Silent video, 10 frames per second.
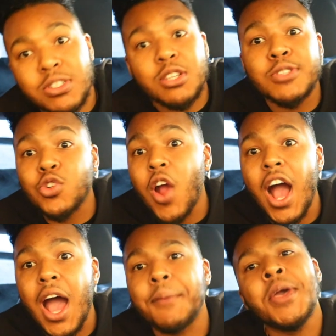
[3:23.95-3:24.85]

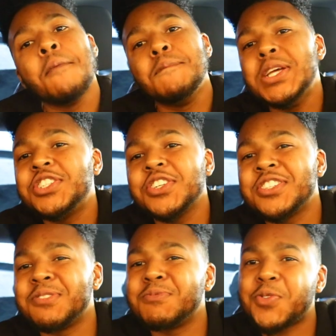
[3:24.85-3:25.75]
Subscribe. Be sure to
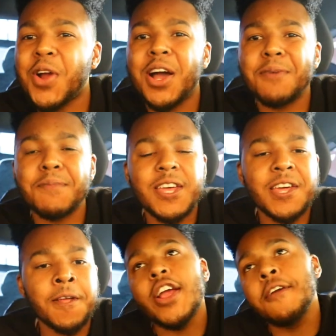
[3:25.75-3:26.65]
subscribe,
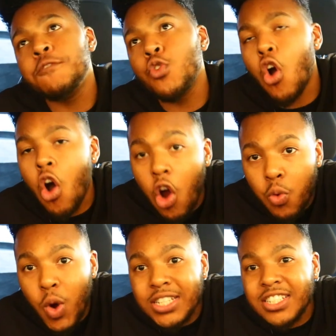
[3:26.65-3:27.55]
man. If you are
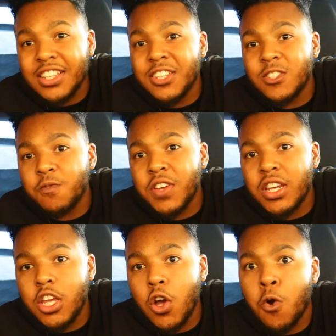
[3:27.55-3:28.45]
watching this
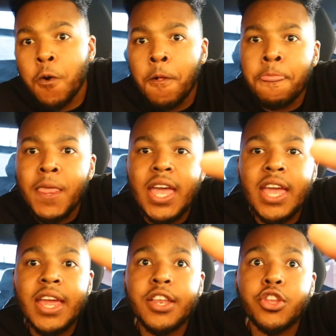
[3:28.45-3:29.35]
video
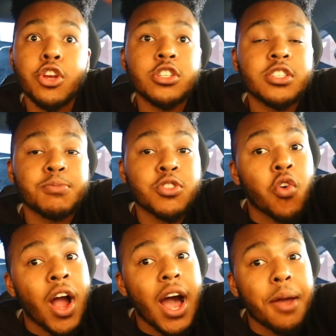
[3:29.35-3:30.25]
and you're
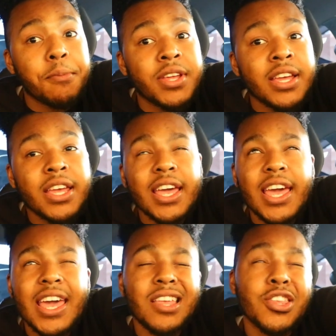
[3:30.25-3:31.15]
subscribed,
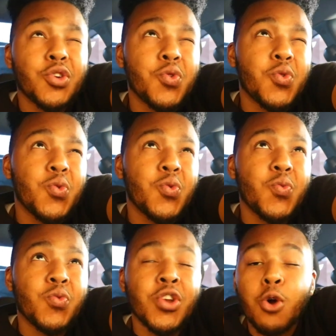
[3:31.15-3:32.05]
and you
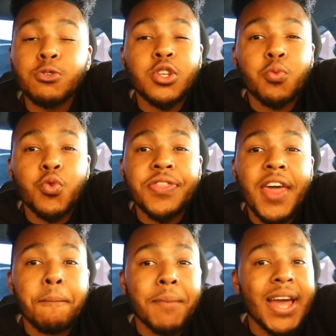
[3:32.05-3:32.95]
know someone
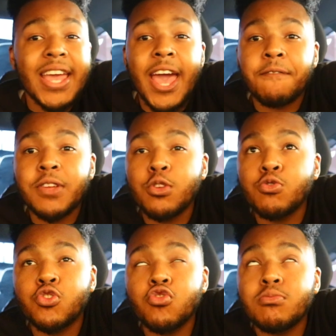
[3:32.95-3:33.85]
that might have a
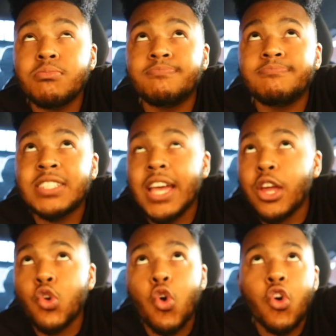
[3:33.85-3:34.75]
YouTube
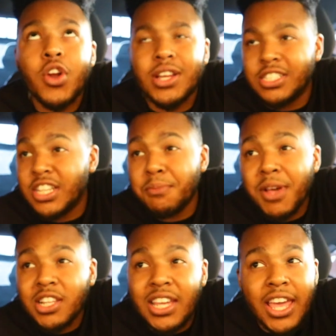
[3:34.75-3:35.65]
channel or a
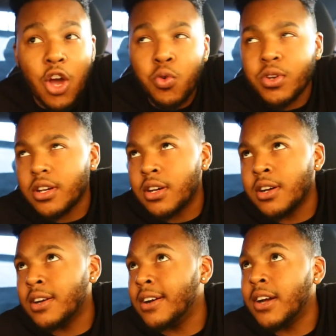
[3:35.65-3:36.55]
Gmail account
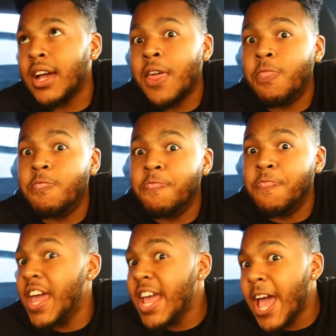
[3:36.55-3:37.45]
uh,
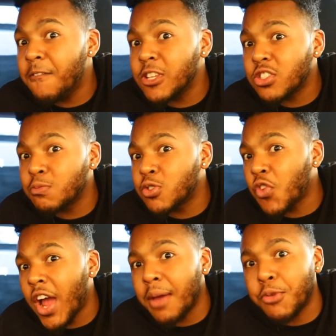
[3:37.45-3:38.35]
and they haven't
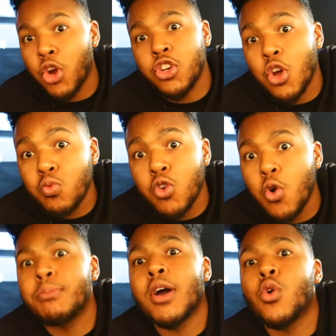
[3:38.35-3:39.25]
subscribed or don't
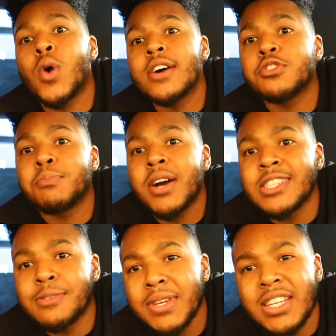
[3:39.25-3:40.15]
know about Wiser
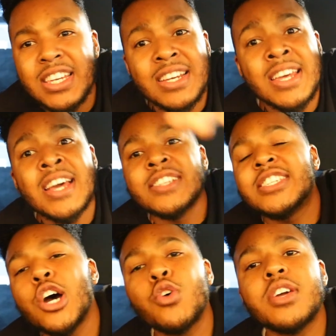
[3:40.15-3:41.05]
Minds Media,
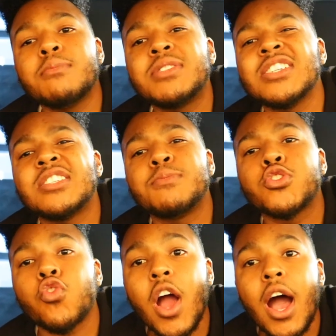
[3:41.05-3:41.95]
tell them to
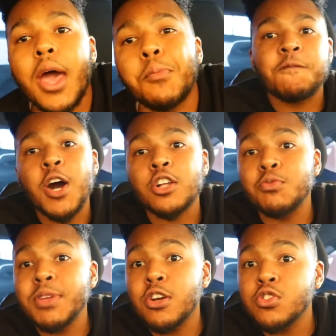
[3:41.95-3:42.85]
subscribe. Follow
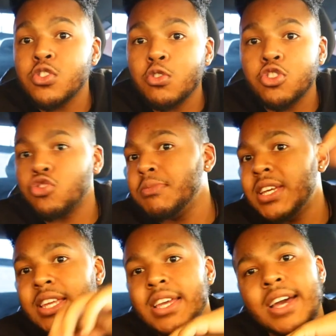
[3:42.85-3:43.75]
me on social
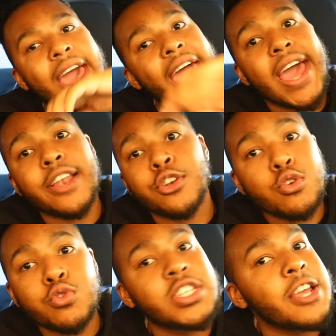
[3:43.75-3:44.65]
media at
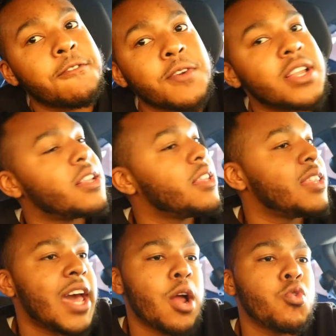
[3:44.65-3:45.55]
Deuce
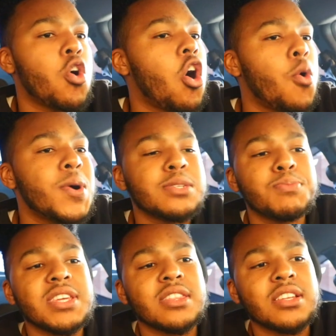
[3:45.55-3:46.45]
Different. That will always
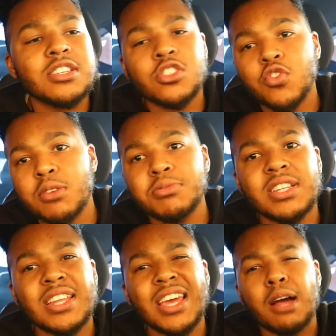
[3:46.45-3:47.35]
be in the
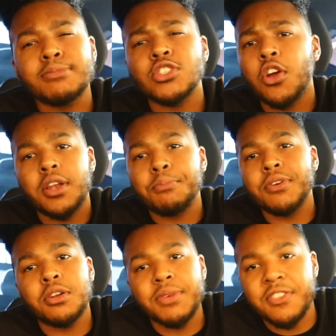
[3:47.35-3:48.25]
description and I'm starting to
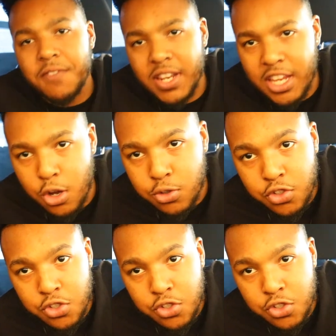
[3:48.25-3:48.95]
put them in the videos